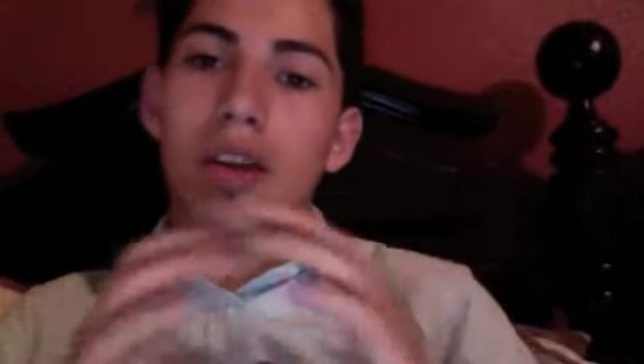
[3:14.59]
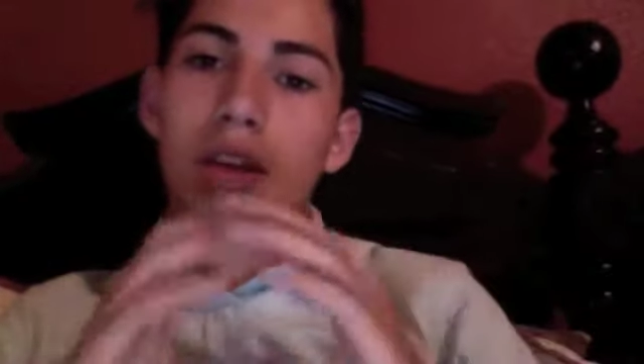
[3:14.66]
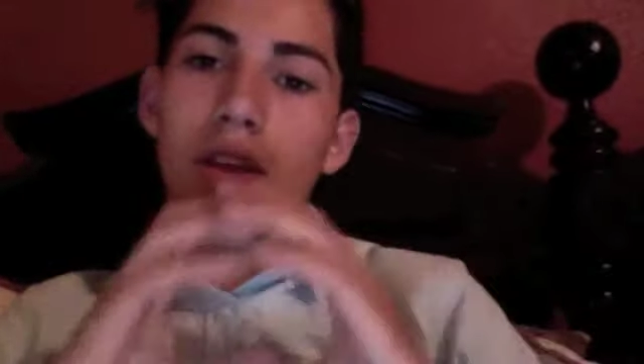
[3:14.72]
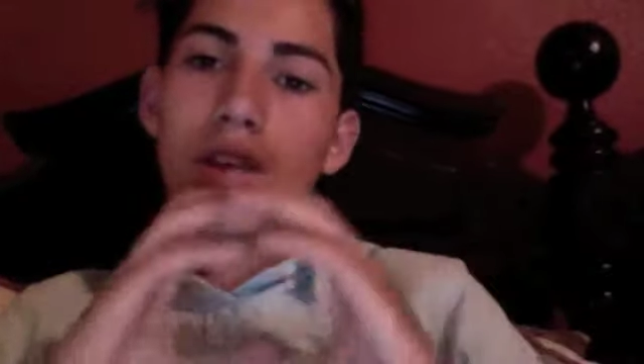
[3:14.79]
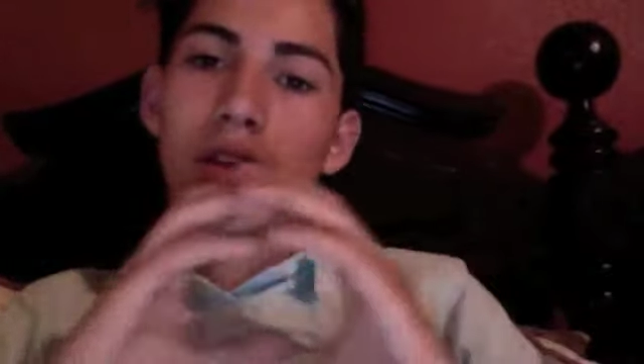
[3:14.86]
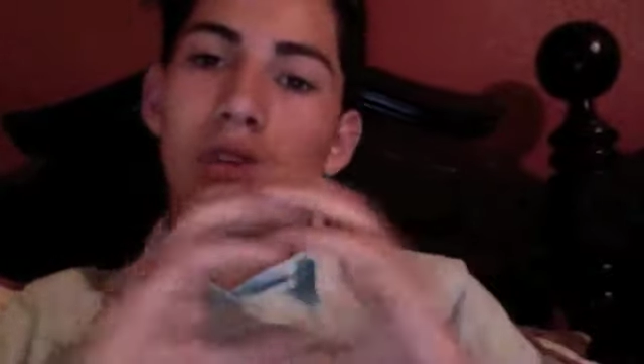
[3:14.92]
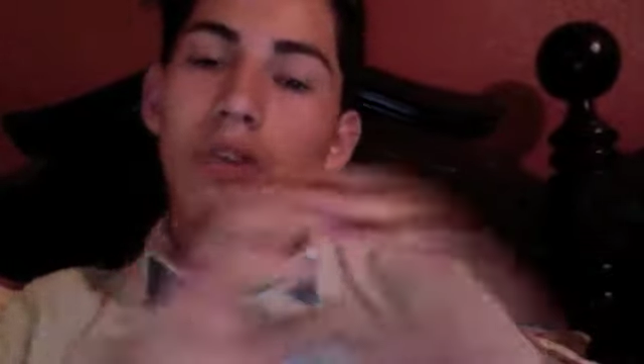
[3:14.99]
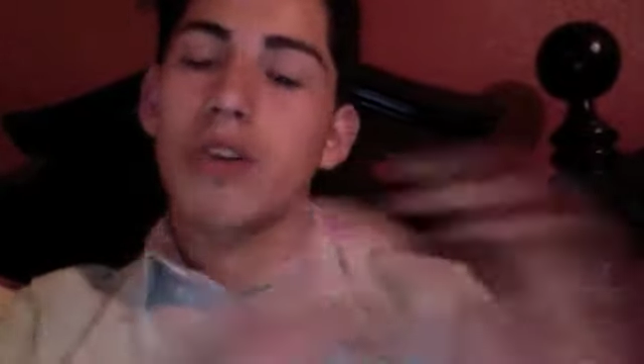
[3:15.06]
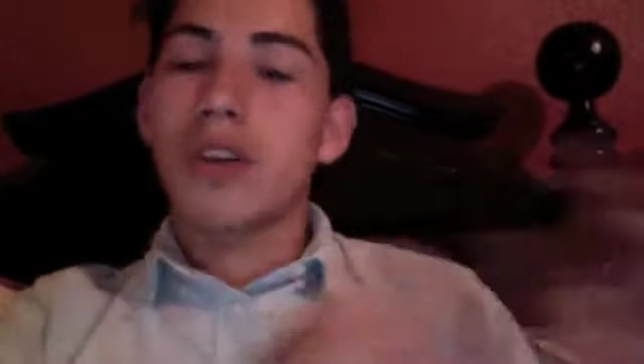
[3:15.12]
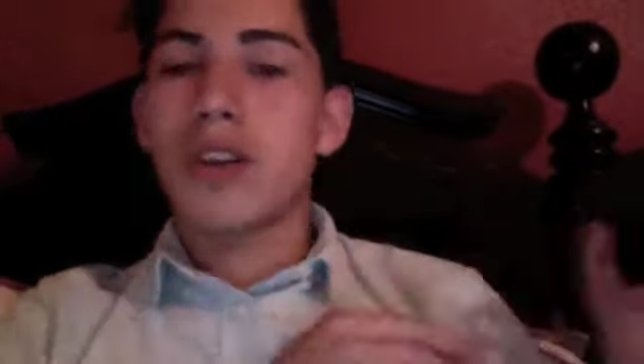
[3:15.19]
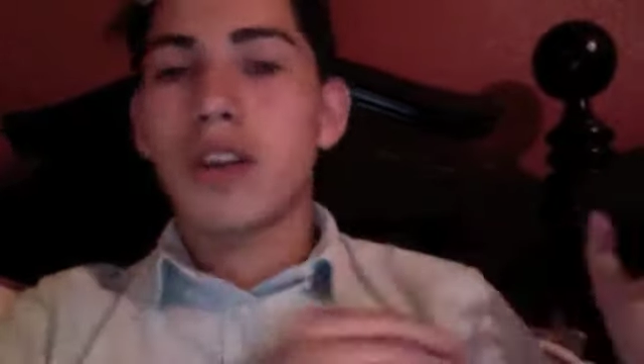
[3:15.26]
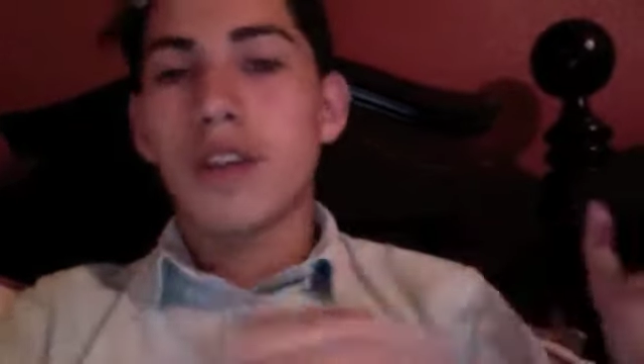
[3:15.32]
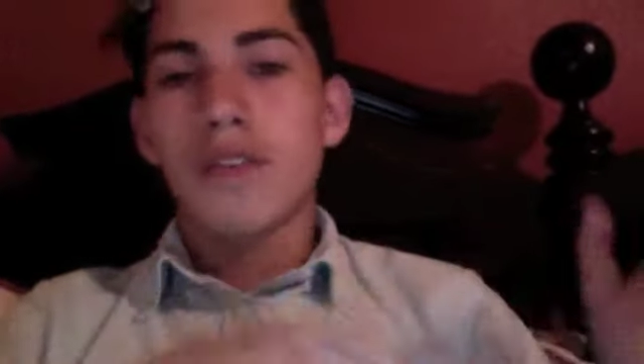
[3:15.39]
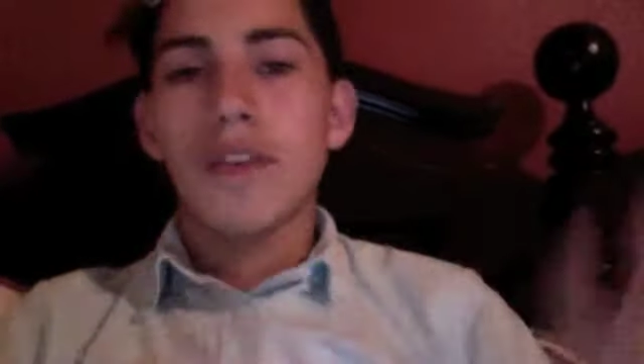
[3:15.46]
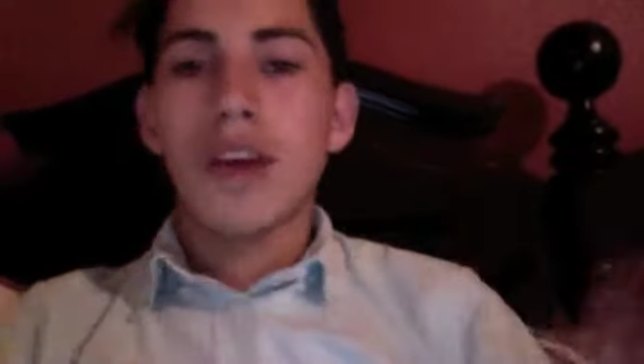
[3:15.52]
in
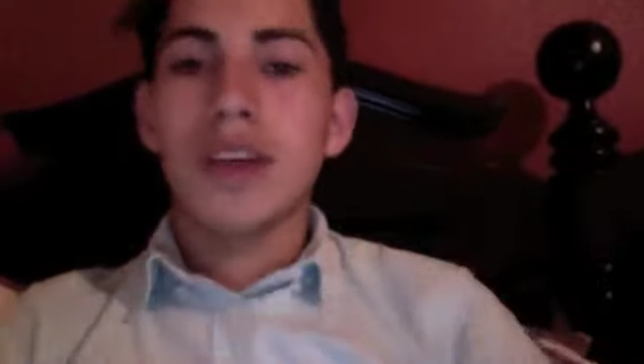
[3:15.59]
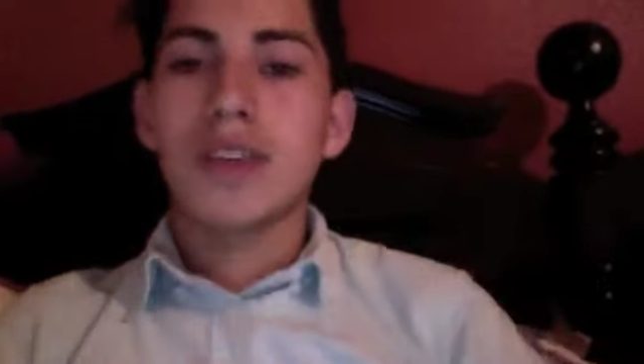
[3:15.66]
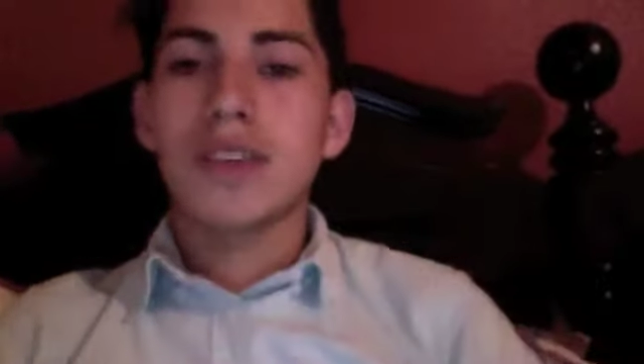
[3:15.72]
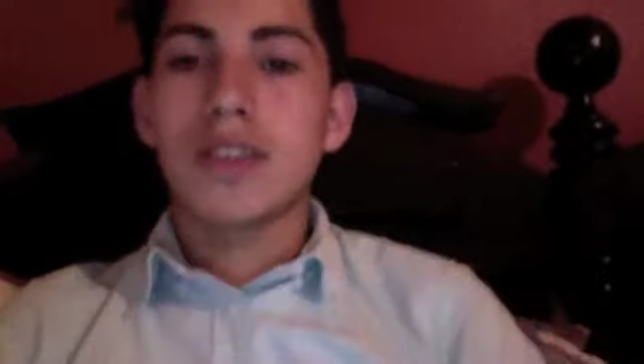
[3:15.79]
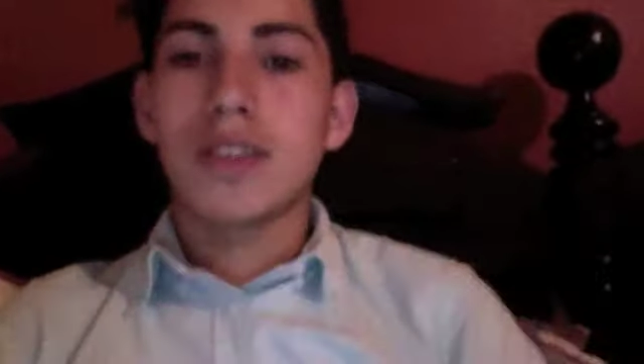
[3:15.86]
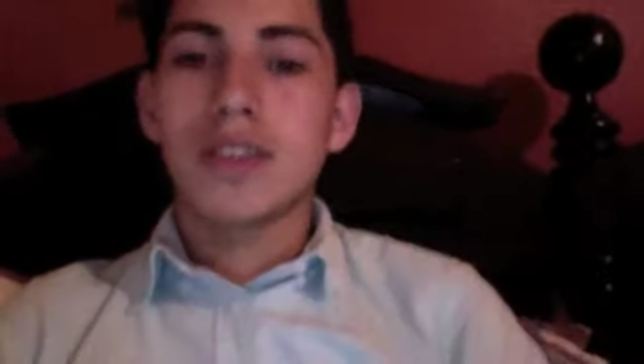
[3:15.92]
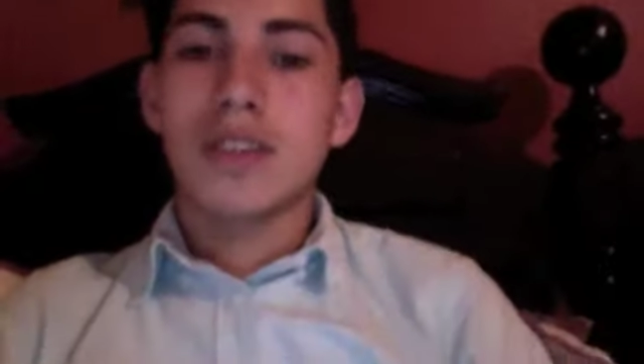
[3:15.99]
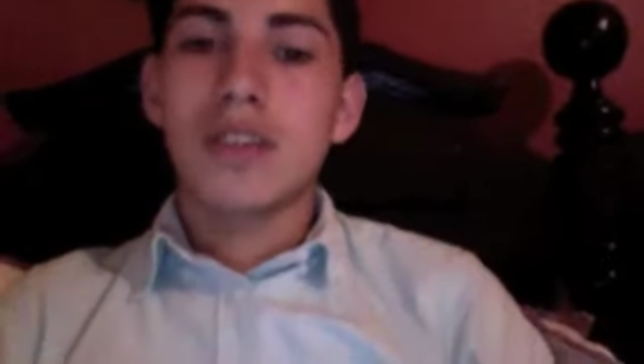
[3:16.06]
orderly fashion